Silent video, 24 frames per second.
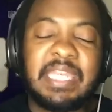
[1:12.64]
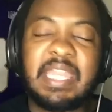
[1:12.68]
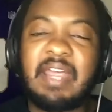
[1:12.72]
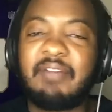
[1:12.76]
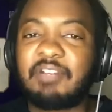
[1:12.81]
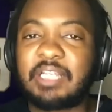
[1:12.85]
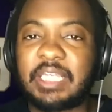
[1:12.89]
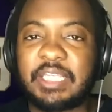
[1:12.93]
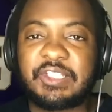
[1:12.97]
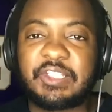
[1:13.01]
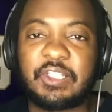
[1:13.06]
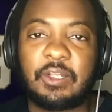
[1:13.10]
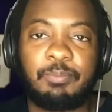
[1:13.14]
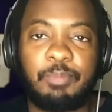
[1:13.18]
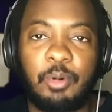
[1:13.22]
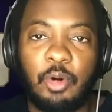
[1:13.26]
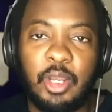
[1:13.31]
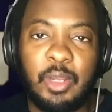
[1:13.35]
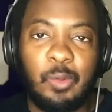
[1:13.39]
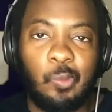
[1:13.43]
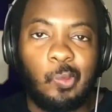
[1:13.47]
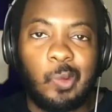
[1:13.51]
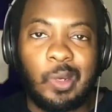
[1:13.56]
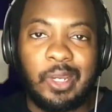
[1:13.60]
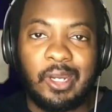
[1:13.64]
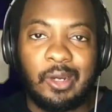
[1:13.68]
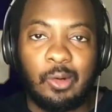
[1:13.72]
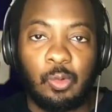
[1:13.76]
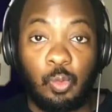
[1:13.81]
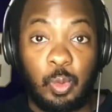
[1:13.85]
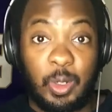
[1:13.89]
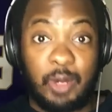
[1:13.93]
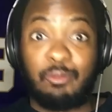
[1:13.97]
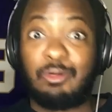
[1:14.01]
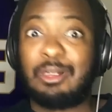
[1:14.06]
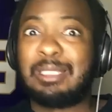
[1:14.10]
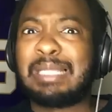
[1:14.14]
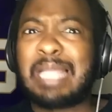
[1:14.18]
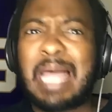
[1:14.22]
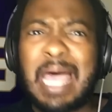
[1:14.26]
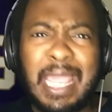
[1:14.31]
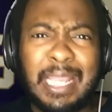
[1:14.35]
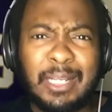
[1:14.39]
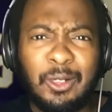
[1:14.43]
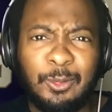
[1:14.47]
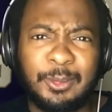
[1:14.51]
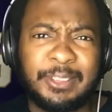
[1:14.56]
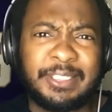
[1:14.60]
it never gets to the point where we're
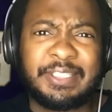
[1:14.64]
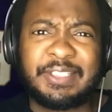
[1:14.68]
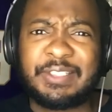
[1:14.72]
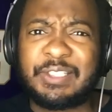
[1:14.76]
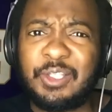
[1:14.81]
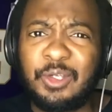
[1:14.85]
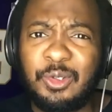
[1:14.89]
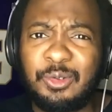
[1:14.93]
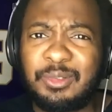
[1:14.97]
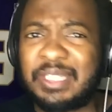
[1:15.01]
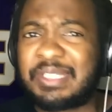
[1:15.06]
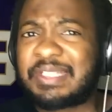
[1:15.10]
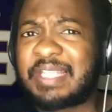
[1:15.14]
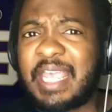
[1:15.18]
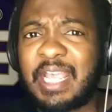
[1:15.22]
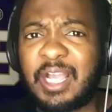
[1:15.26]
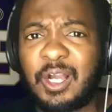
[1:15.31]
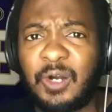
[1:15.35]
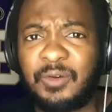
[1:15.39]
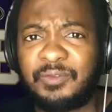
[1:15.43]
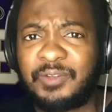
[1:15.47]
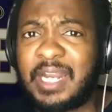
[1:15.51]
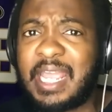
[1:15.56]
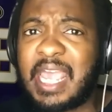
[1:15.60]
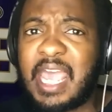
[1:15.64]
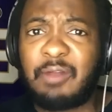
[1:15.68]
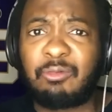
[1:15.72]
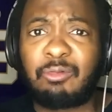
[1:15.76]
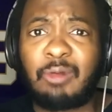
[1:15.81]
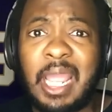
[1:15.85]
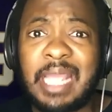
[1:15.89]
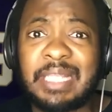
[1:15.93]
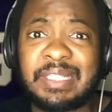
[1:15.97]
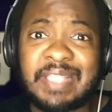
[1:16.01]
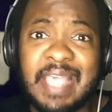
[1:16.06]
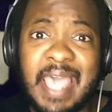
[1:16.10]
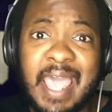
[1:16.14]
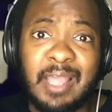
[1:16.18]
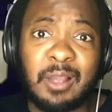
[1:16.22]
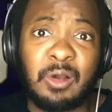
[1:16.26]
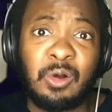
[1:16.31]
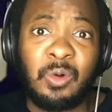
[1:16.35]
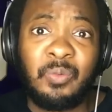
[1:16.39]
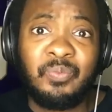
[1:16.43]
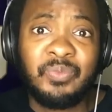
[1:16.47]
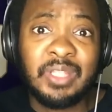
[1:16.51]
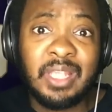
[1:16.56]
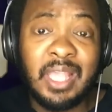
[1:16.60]
relying on this dude to take over at right
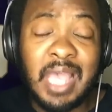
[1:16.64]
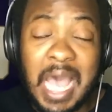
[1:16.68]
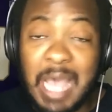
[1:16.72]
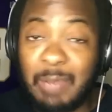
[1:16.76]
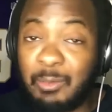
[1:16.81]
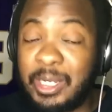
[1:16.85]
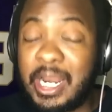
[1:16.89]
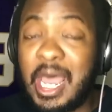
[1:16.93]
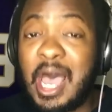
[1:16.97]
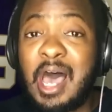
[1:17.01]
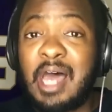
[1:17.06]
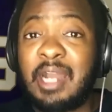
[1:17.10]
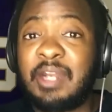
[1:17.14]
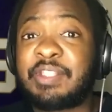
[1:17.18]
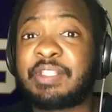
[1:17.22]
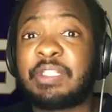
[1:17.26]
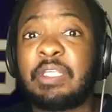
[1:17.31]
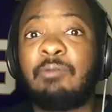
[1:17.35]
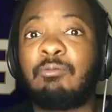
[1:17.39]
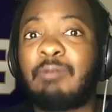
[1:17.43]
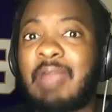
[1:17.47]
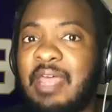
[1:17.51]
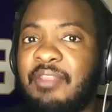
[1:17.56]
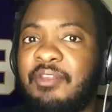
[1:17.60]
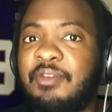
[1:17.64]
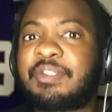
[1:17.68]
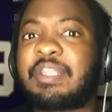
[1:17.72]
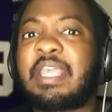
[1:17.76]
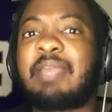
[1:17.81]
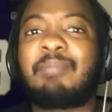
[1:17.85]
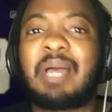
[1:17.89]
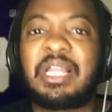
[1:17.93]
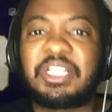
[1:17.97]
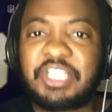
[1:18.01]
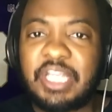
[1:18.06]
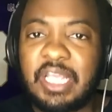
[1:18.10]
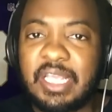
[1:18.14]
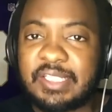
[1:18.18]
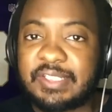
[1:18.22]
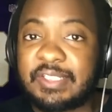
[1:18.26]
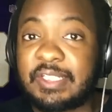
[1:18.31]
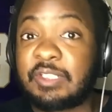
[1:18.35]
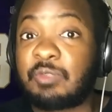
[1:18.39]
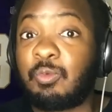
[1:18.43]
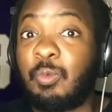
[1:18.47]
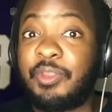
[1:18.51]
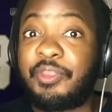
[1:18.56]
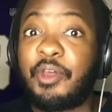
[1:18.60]
tackle. I would honestly rather take my
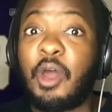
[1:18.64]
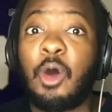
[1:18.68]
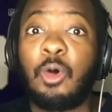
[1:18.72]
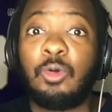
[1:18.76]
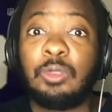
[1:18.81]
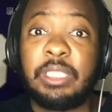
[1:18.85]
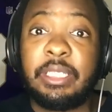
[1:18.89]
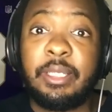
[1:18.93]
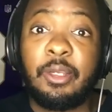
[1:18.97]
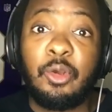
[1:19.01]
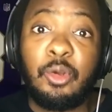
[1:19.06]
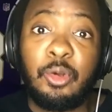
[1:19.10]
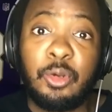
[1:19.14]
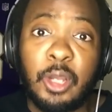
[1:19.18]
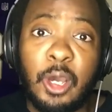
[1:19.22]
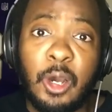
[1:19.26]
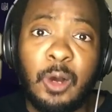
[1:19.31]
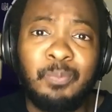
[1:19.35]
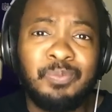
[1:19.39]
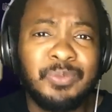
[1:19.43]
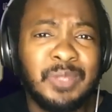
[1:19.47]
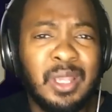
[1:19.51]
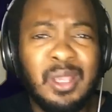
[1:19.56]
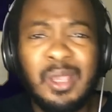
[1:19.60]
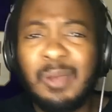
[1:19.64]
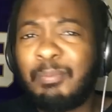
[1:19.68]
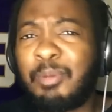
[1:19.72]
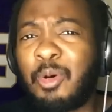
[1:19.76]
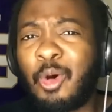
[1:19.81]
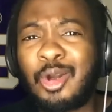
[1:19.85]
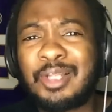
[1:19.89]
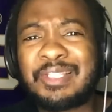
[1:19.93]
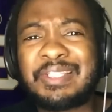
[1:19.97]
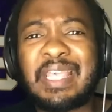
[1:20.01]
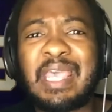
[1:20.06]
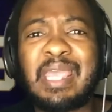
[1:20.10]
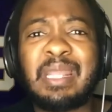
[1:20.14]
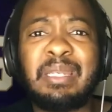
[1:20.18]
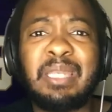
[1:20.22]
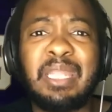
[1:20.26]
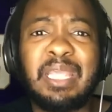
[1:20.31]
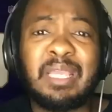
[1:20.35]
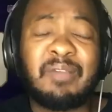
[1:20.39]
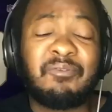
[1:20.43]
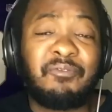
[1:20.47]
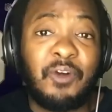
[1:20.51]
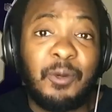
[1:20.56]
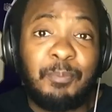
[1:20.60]
chances with Oli Udo. Poor
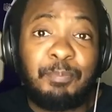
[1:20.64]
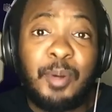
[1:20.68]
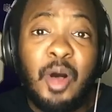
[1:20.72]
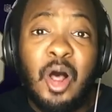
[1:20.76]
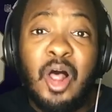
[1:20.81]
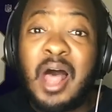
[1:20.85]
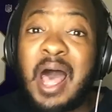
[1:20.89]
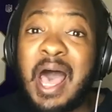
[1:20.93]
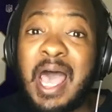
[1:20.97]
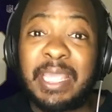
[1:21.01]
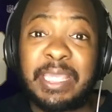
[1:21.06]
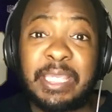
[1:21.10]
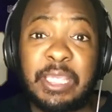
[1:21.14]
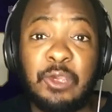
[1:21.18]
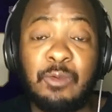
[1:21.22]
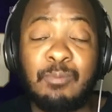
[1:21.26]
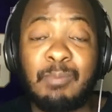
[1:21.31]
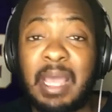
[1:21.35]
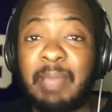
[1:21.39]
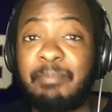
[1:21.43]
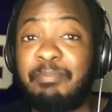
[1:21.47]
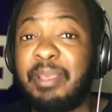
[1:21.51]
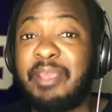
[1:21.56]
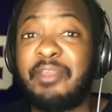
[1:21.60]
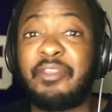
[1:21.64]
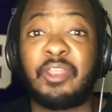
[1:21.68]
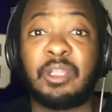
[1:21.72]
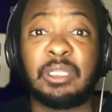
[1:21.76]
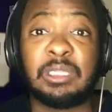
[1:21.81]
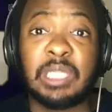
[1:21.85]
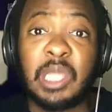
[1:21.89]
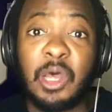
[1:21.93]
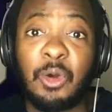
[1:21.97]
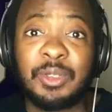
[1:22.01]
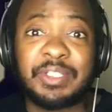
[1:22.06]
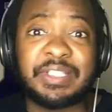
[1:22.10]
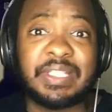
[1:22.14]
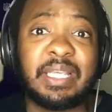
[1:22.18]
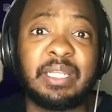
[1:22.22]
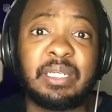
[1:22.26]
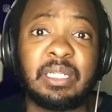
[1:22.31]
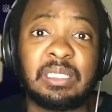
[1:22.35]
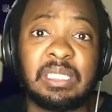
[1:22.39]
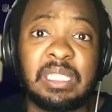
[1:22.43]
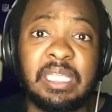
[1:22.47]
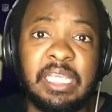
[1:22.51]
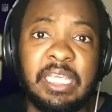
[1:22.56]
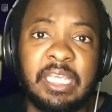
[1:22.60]
technique, football IQ might be the lowest
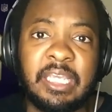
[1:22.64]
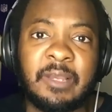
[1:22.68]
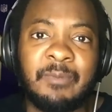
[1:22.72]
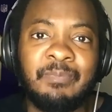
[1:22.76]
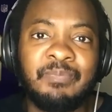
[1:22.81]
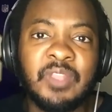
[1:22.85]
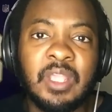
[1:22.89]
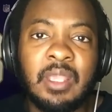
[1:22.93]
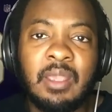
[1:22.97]
in the league.